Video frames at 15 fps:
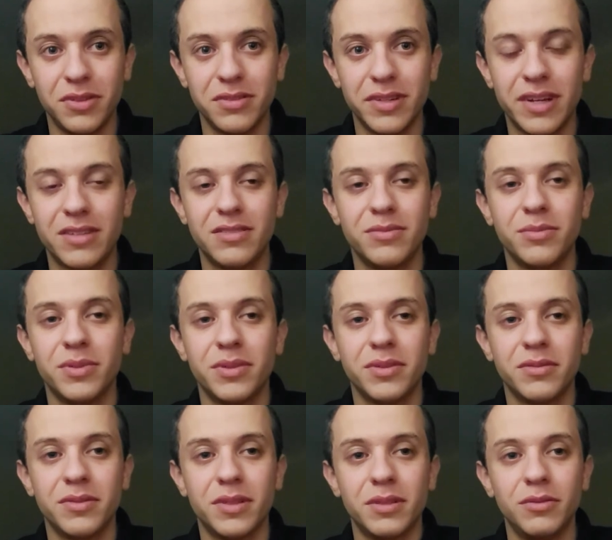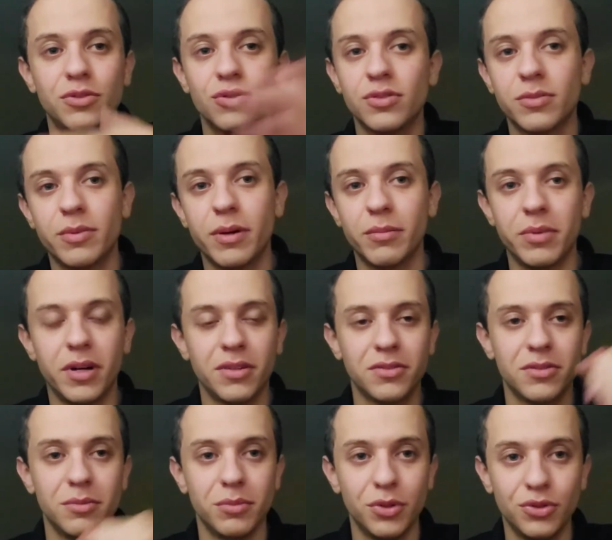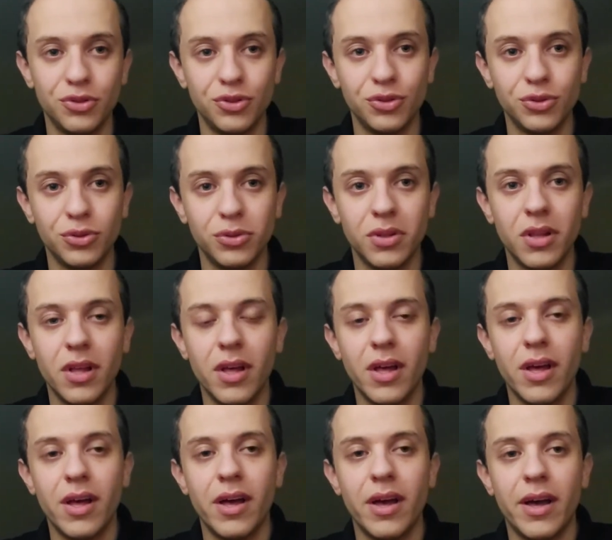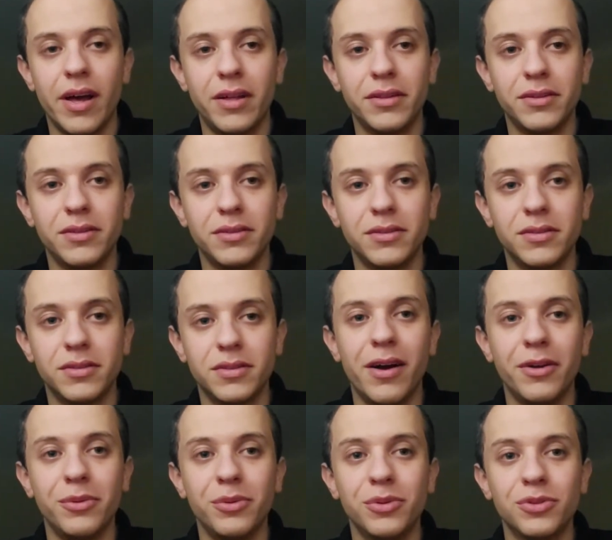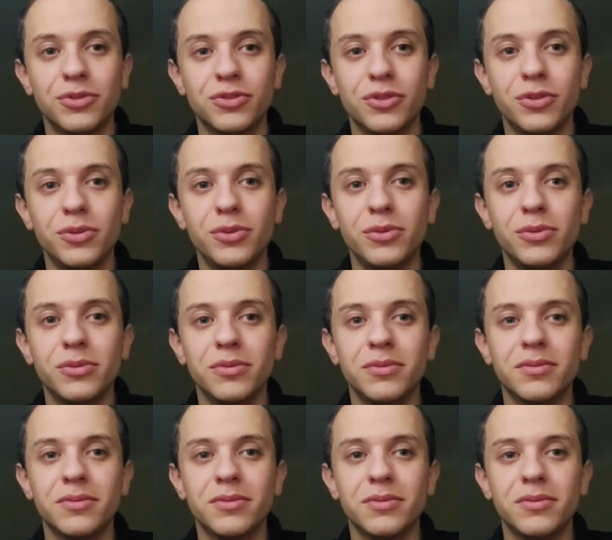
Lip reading: test, but I just about passed the module. And I was so